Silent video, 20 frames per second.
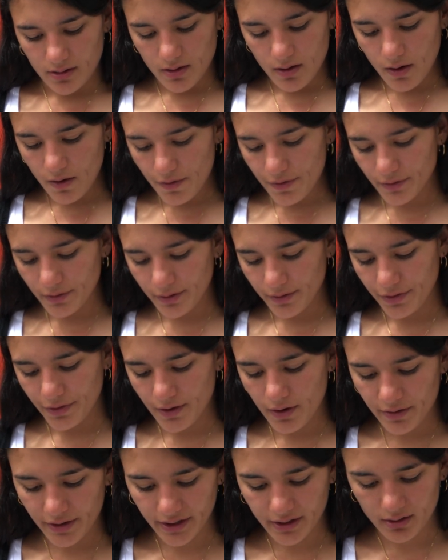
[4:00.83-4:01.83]
other
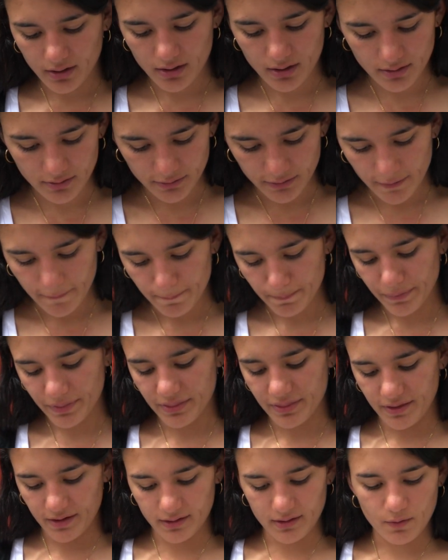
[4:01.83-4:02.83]
theoretical
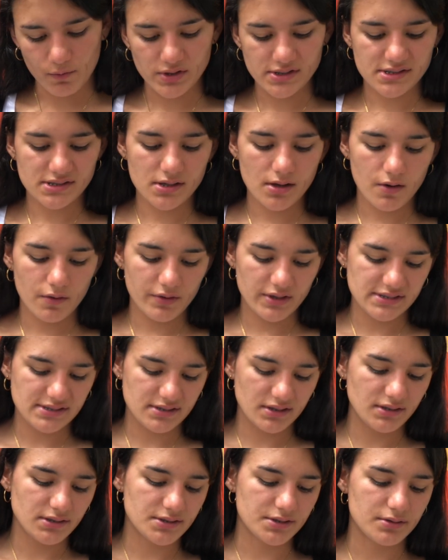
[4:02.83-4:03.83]
thing that we saw is
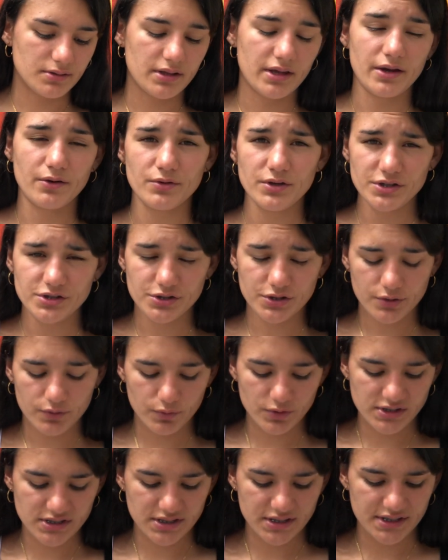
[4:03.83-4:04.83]
interlanguage,
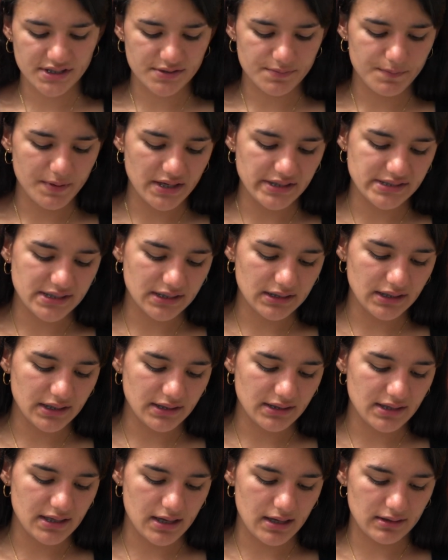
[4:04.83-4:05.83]
which is basically
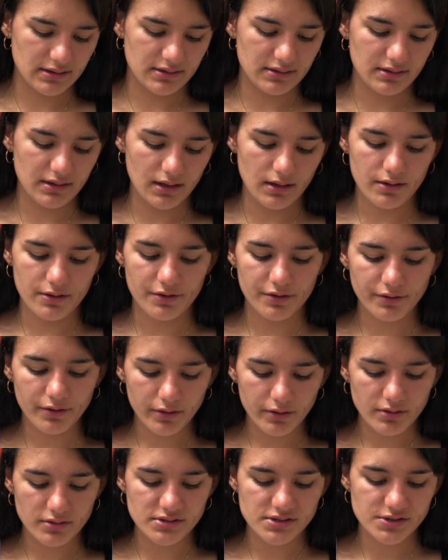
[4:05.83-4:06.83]
that the
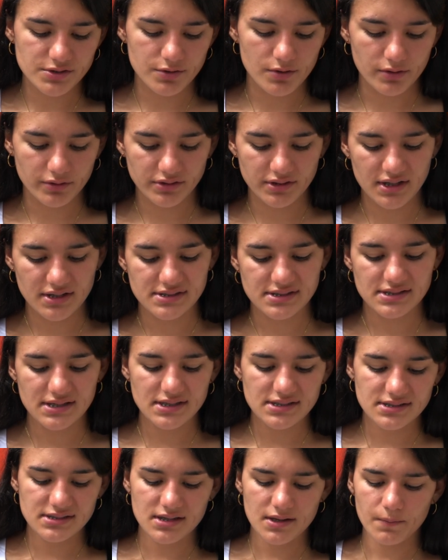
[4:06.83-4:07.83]
learner constructs a
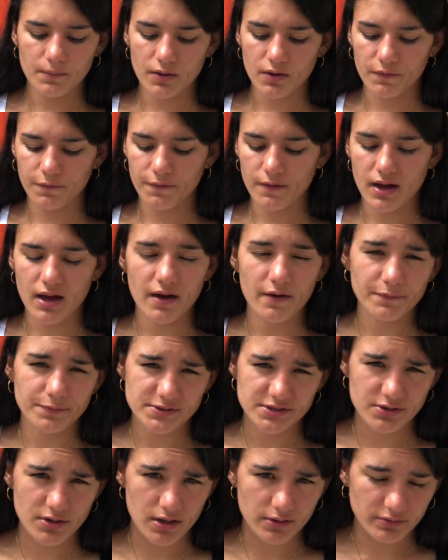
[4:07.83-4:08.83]
system of
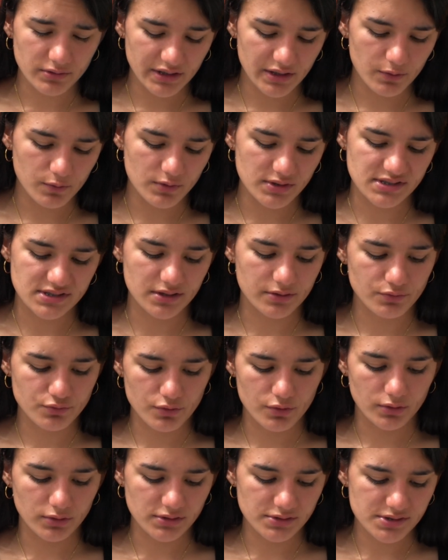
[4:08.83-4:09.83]
abstract linguistic
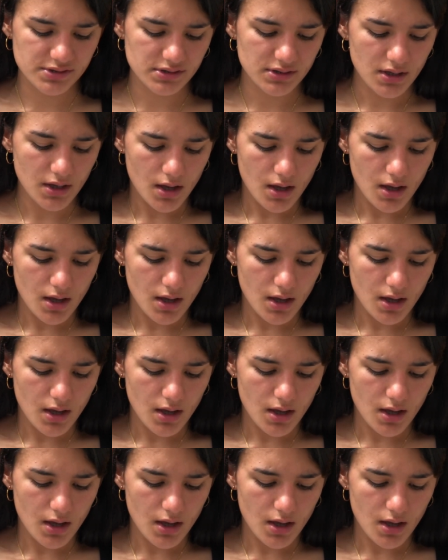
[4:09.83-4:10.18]
rules